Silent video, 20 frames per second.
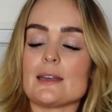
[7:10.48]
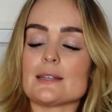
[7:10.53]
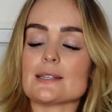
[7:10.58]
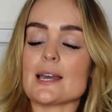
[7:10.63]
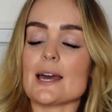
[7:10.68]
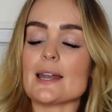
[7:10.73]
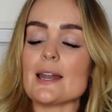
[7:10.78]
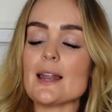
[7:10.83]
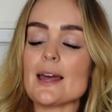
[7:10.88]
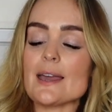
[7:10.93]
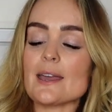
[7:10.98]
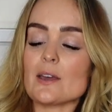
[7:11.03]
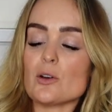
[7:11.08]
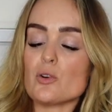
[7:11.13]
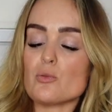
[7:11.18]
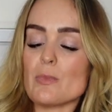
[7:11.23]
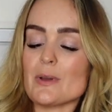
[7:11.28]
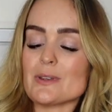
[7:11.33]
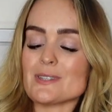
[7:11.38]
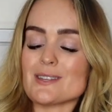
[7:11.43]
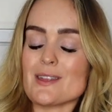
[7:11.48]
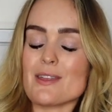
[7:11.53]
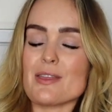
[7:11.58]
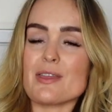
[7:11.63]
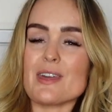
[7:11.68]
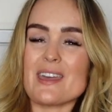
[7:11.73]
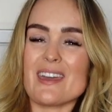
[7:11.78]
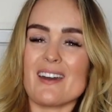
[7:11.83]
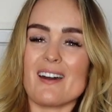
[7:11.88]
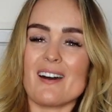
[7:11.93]
kind of like almost
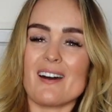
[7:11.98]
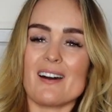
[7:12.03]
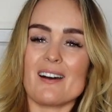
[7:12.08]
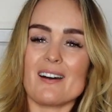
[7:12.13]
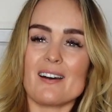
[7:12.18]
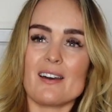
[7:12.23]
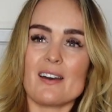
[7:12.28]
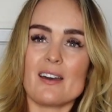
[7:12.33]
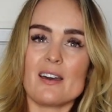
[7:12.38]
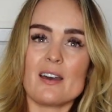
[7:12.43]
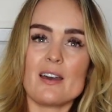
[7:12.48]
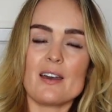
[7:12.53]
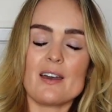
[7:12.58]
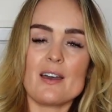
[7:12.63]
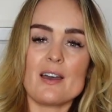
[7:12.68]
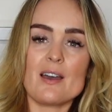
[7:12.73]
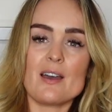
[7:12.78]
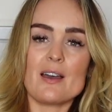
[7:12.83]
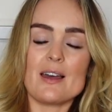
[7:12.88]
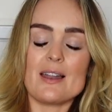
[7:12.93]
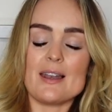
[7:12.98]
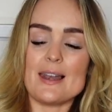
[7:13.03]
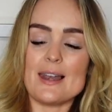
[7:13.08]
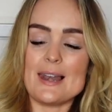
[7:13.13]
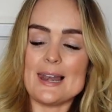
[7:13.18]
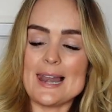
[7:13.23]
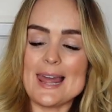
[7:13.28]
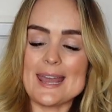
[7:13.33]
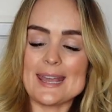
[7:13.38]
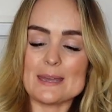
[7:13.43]
thicker
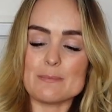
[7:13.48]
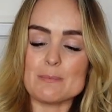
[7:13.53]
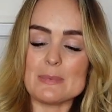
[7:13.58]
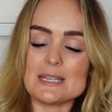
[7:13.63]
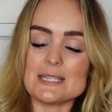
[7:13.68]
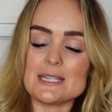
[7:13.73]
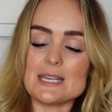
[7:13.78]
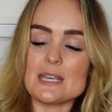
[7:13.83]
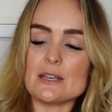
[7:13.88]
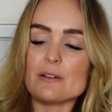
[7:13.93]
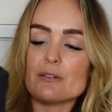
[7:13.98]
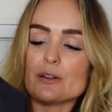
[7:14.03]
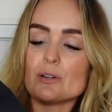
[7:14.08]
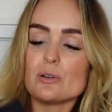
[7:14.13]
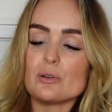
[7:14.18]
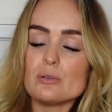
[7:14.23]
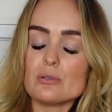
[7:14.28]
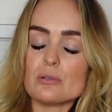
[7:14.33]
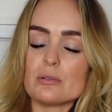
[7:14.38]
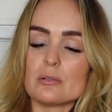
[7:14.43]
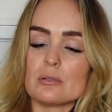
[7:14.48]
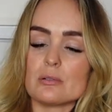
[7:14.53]
legging material.